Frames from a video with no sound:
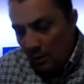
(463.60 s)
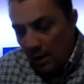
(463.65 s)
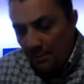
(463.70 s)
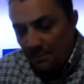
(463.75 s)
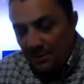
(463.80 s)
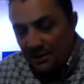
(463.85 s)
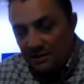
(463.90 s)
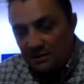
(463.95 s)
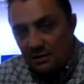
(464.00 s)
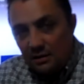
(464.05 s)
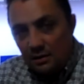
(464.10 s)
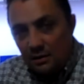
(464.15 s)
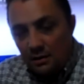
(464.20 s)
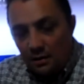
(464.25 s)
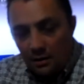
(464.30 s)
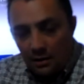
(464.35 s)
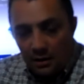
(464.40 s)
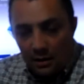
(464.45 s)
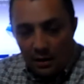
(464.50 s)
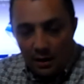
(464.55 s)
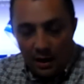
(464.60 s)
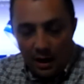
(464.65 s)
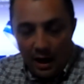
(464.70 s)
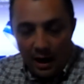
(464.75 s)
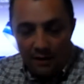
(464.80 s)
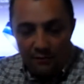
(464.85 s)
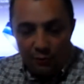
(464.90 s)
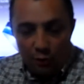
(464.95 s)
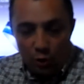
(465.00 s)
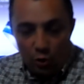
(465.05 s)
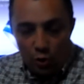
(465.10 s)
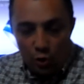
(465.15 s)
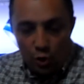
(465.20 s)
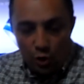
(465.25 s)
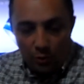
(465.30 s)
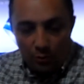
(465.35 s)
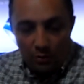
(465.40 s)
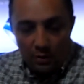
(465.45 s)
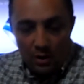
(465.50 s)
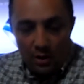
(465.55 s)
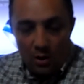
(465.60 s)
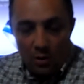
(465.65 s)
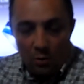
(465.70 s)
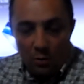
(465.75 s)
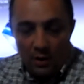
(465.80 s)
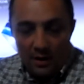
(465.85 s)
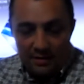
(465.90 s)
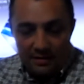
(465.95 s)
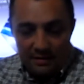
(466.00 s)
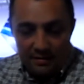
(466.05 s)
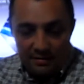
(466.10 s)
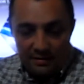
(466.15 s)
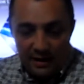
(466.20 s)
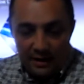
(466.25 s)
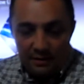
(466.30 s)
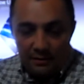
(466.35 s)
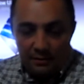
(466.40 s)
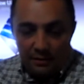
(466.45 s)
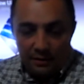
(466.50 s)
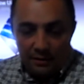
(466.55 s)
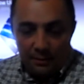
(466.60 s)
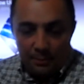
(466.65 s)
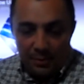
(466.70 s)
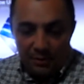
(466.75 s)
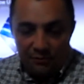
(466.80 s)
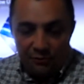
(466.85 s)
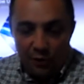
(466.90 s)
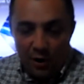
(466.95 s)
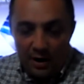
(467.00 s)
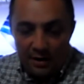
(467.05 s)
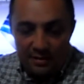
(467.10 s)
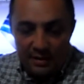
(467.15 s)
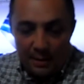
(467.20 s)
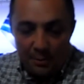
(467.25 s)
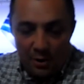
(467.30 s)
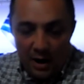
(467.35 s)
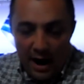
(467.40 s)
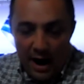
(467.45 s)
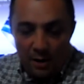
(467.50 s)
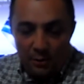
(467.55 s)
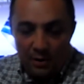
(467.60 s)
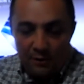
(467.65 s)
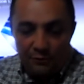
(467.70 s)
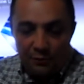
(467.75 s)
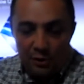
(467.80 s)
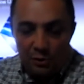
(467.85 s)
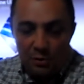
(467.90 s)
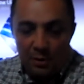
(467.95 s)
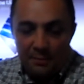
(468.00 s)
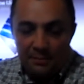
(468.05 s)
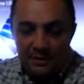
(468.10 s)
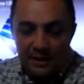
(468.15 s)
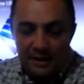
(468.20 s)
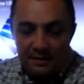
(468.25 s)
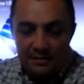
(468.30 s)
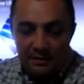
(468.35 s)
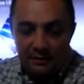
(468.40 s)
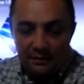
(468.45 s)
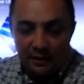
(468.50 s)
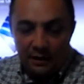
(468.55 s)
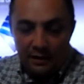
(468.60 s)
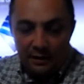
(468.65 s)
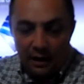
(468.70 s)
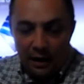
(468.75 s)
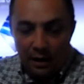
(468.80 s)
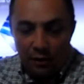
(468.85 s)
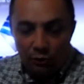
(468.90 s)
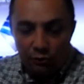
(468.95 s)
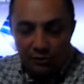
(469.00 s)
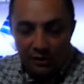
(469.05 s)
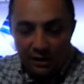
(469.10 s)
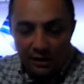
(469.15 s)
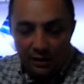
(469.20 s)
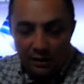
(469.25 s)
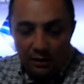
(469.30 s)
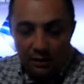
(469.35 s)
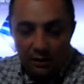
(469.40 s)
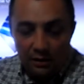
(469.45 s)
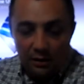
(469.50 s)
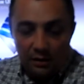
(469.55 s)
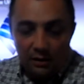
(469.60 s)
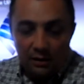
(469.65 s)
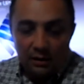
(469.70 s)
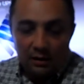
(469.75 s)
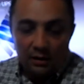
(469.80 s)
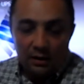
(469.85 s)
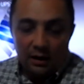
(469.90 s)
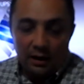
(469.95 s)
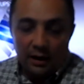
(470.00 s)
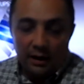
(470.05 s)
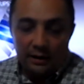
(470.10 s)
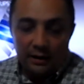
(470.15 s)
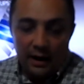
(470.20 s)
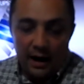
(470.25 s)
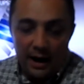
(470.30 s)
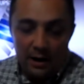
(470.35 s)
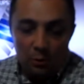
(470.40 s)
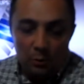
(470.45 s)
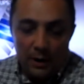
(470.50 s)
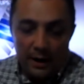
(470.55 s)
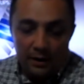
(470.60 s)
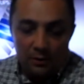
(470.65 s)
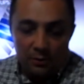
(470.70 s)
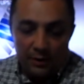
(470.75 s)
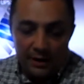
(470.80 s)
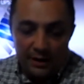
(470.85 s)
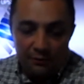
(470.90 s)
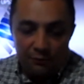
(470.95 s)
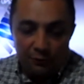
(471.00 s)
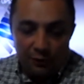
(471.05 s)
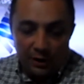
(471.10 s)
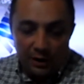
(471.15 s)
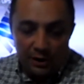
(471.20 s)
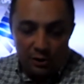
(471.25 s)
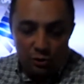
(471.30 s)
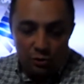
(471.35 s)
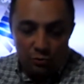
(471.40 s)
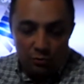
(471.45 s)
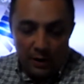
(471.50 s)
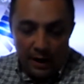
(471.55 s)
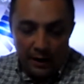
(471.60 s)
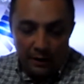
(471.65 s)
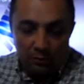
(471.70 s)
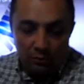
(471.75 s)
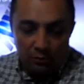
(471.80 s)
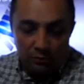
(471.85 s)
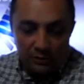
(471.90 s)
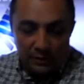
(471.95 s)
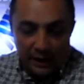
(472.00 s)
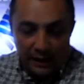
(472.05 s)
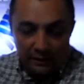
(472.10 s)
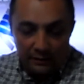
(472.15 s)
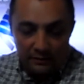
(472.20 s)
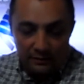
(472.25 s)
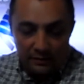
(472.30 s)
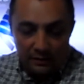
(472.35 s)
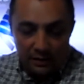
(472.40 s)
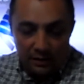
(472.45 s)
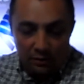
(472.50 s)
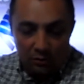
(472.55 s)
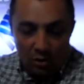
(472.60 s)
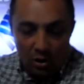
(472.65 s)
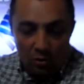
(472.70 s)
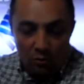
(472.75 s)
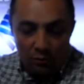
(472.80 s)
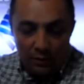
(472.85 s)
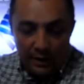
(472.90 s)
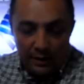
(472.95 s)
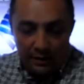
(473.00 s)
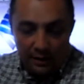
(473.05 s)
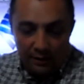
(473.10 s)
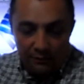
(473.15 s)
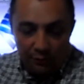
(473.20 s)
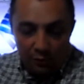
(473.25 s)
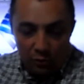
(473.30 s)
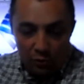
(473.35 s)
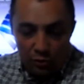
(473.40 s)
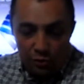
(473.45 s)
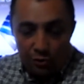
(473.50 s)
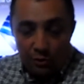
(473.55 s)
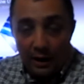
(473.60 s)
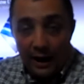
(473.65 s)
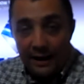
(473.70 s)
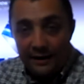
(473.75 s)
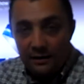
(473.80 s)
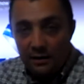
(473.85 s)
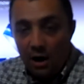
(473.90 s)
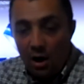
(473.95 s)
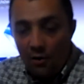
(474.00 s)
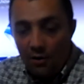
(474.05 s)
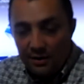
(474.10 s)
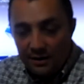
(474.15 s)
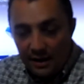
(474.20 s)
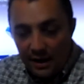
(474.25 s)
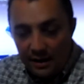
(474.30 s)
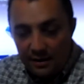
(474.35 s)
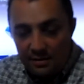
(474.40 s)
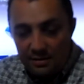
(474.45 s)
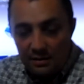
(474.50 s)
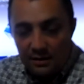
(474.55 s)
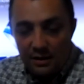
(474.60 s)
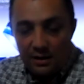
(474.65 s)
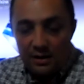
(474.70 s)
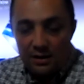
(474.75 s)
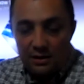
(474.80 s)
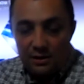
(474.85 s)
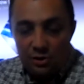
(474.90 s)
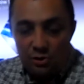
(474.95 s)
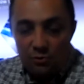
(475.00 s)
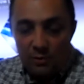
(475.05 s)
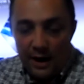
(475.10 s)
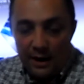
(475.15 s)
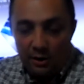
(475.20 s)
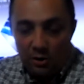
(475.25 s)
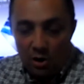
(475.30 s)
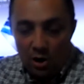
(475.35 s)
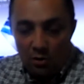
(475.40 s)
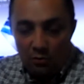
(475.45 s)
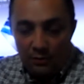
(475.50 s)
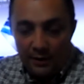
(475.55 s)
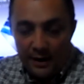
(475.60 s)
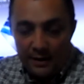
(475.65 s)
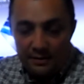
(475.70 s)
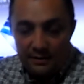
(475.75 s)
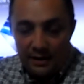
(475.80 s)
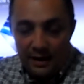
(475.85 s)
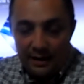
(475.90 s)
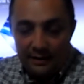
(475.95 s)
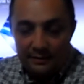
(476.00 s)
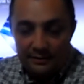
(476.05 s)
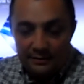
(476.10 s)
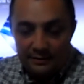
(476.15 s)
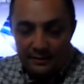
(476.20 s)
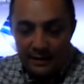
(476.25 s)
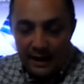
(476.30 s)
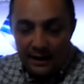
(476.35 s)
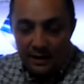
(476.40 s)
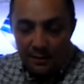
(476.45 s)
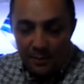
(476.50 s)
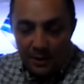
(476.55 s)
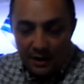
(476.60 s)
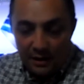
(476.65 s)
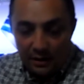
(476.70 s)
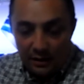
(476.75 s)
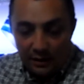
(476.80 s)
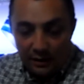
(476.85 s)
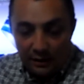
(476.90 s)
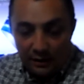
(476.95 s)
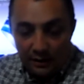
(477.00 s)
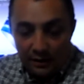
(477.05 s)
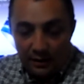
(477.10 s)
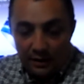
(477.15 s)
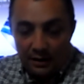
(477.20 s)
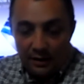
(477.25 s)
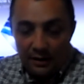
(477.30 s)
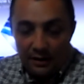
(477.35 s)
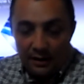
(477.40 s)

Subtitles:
UMPT evolution was a before semi hardware for UMTS and LTE and hardware ready for GUI content concurrent evolution, and nowadays GUI concurrent and dynamically